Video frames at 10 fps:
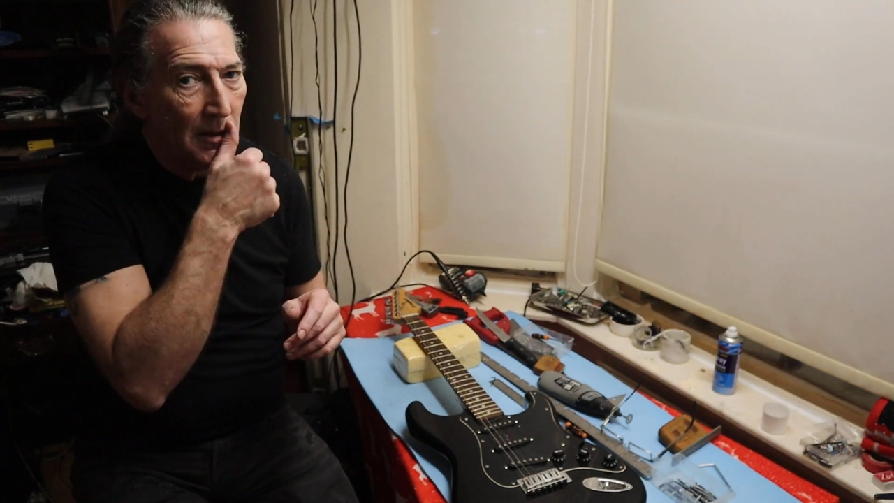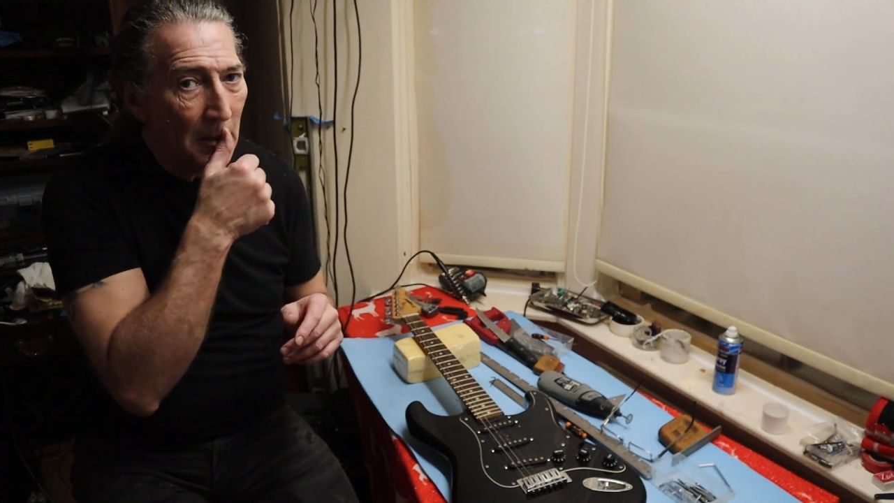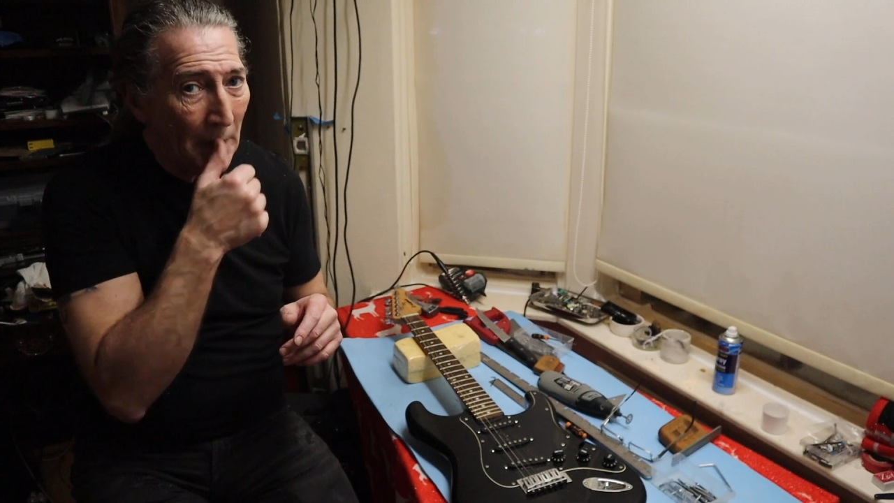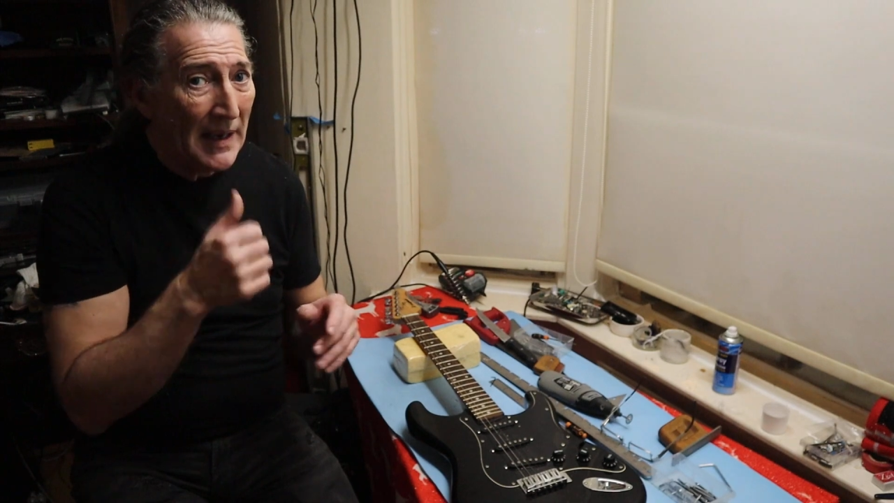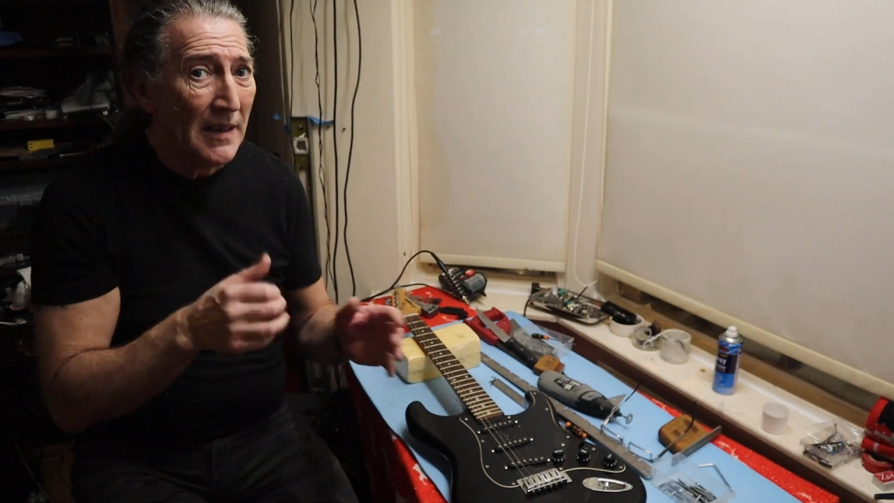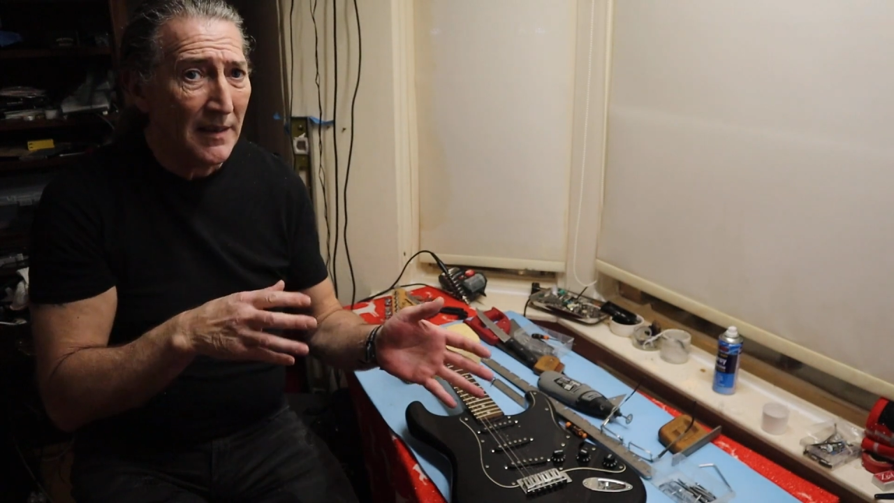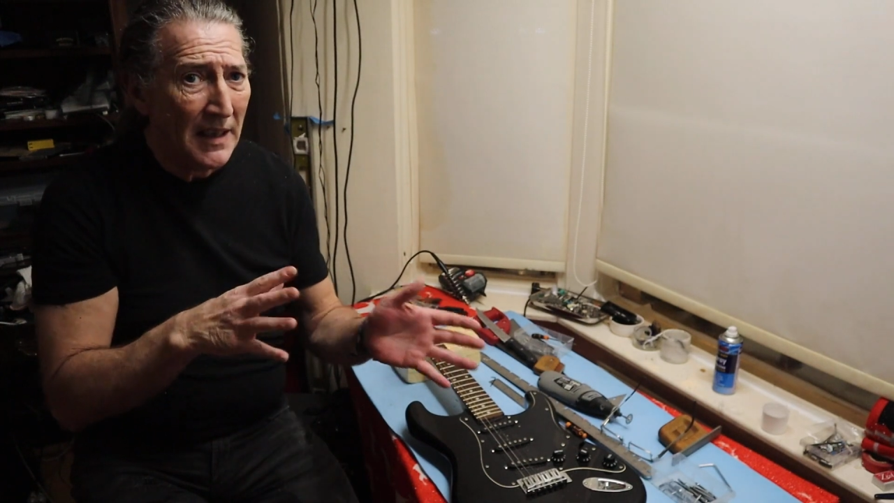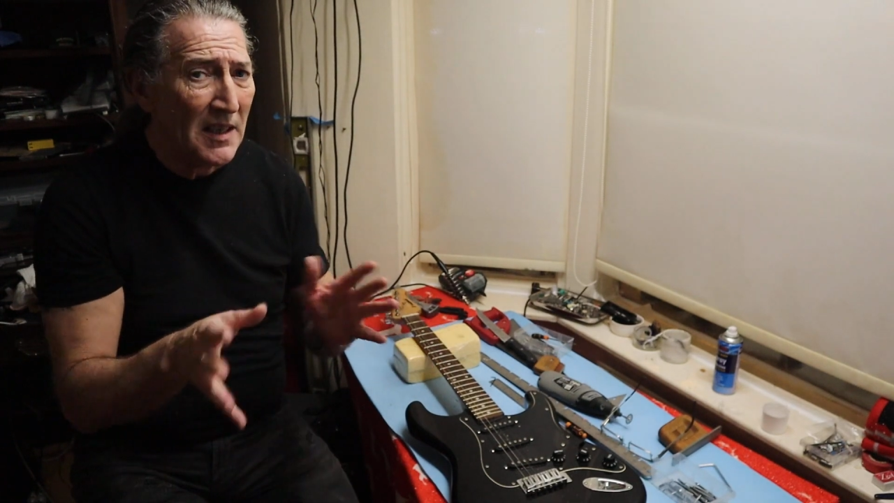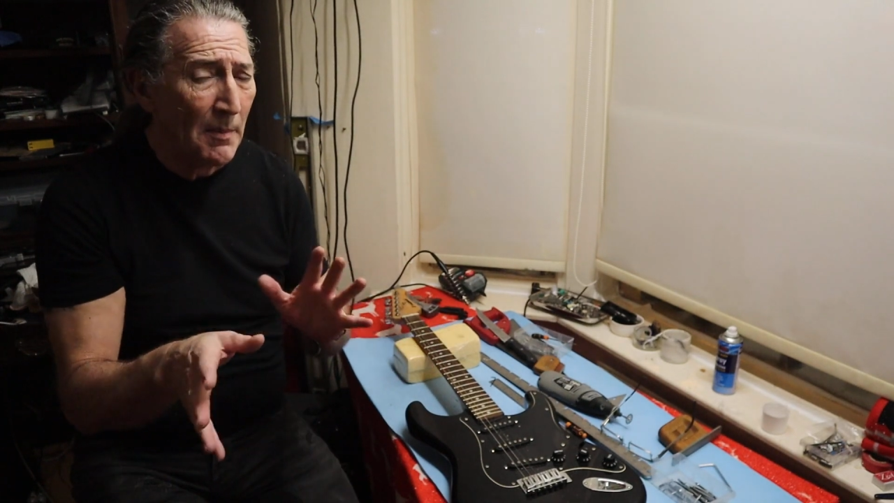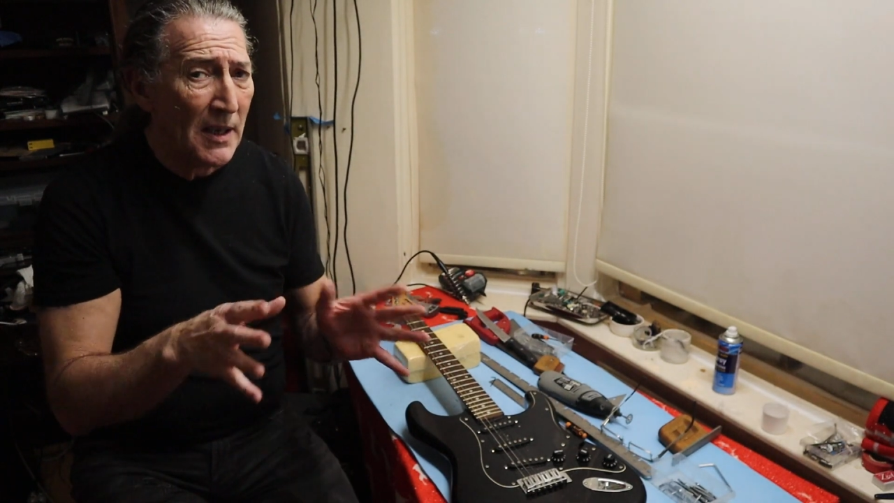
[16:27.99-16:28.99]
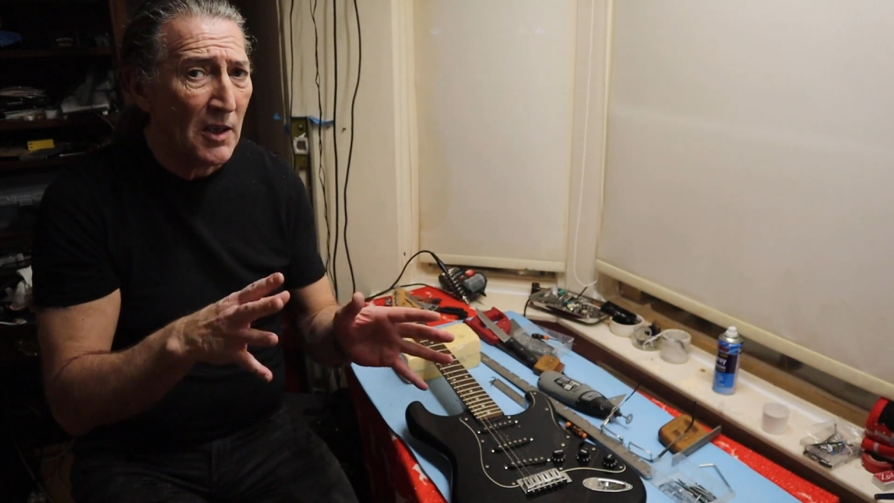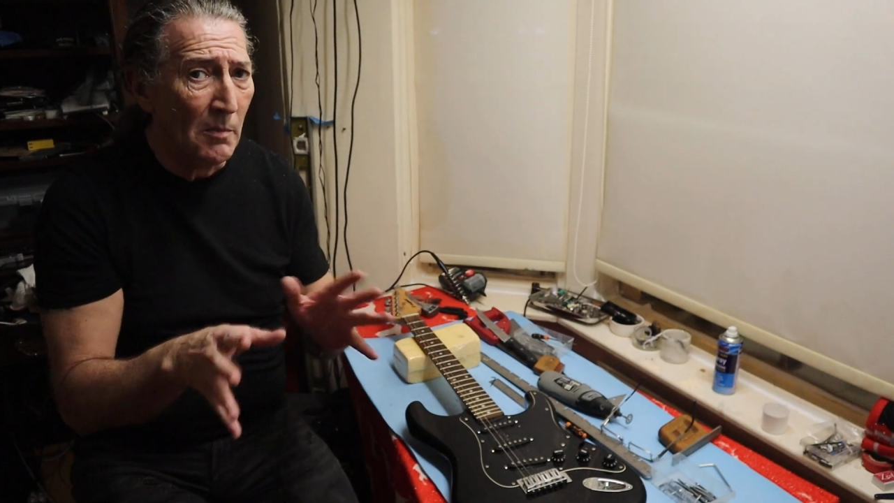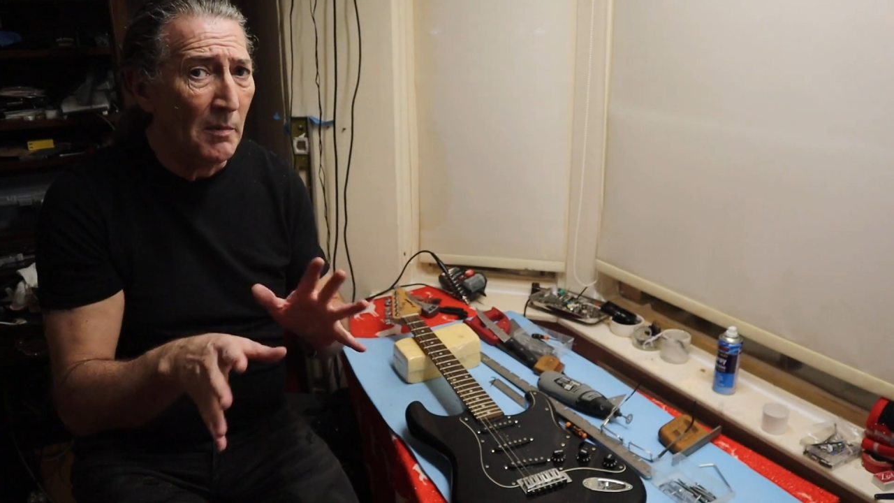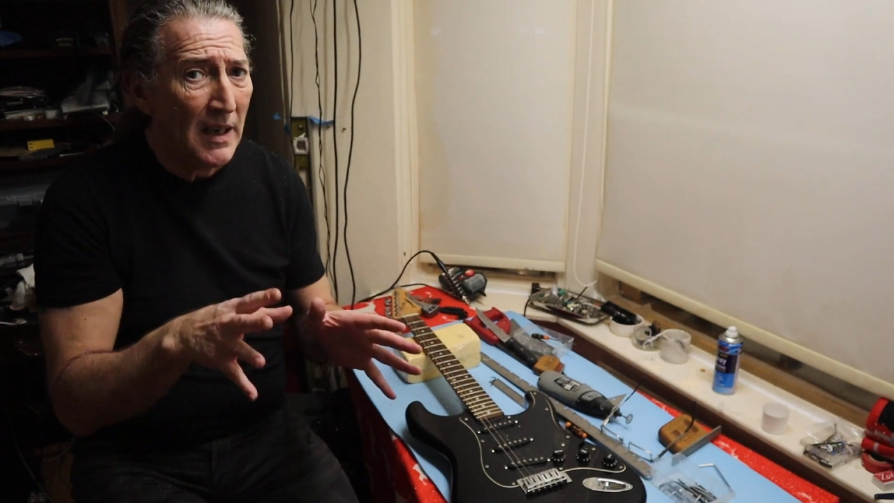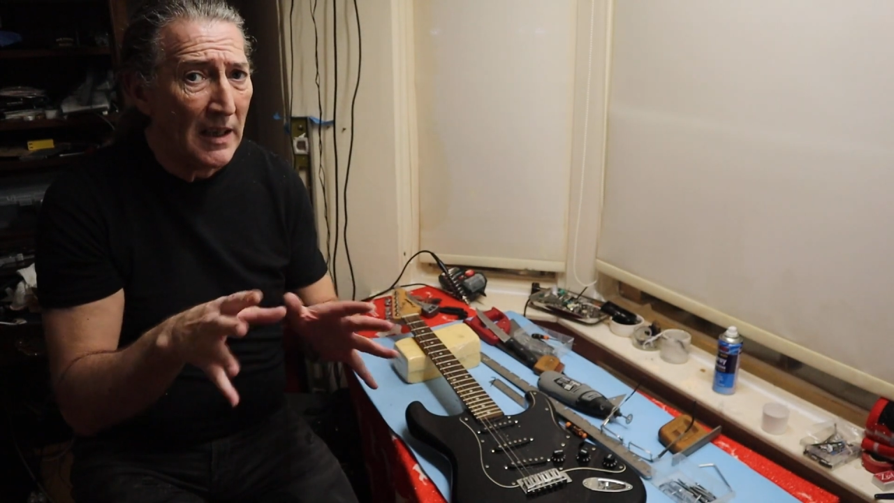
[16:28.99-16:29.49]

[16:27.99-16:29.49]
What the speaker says: You may need to make some